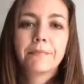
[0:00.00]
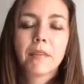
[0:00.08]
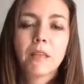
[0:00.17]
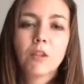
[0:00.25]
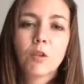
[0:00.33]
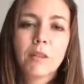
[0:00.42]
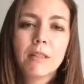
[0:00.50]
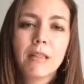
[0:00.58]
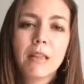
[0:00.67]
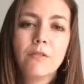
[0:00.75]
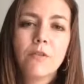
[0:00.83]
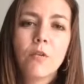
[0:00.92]
So I just had
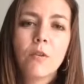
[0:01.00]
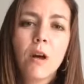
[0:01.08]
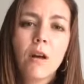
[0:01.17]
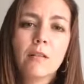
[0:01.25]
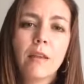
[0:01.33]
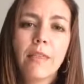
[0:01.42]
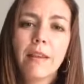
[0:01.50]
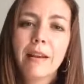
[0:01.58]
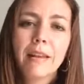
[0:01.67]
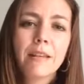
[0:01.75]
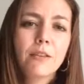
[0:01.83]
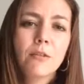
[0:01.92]
a phone call and I thought I
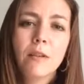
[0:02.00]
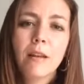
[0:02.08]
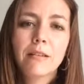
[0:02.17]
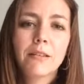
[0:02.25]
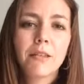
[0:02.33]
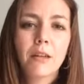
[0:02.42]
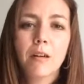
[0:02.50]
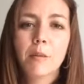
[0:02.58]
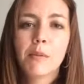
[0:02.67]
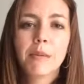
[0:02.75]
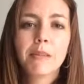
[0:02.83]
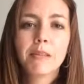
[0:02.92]
hit do not disturb
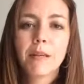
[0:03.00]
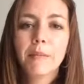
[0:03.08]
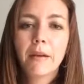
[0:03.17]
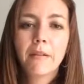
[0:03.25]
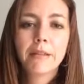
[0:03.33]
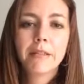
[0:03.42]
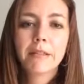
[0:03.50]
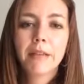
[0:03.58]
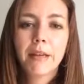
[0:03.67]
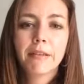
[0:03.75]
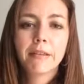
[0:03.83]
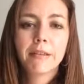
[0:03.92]
and somehow I just
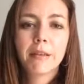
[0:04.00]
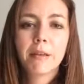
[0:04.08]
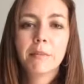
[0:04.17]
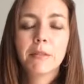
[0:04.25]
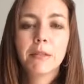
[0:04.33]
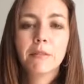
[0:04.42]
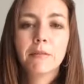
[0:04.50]
got disturbed.